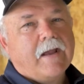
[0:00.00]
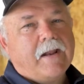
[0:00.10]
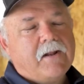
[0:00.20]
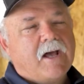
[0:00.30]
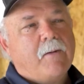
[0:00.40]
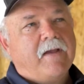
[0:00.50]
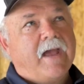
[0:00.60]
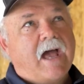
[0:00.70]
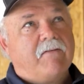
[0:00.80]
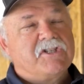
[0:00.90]
Anytime you
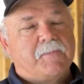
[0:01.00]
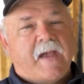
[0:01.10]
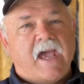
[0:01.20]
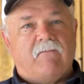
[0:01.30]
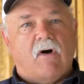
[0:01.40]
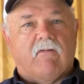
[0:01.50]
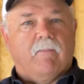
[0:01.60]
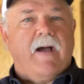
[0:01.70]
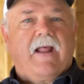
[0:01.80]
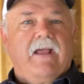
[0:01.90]
have a span of over
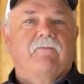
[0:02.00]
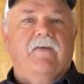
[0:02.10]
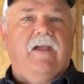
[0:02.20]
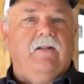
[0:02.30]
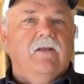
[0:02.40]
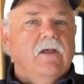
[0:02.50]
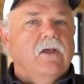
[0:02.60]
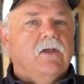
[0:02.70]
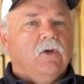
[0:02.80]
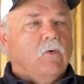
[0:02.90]
about 8 feet,
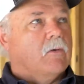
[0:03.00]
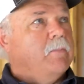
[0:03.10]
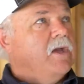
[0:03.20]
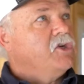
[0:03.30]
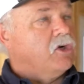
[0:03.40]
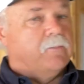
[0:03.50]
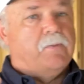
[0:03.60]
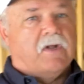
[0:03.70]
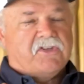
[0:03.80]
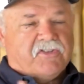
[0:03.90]
you want to be sure and
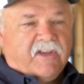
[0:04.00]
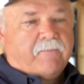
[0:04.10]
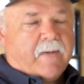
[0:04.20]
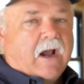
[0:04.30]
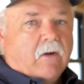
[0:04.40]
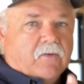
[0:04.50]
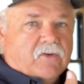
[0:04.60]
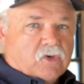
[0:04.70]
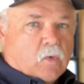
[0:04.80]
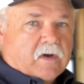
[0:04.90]
put a stiff back on the
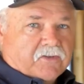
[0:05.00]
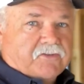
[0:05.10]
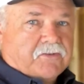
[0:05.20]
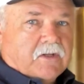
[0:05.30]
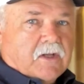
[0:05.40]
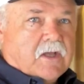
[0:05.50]
joists.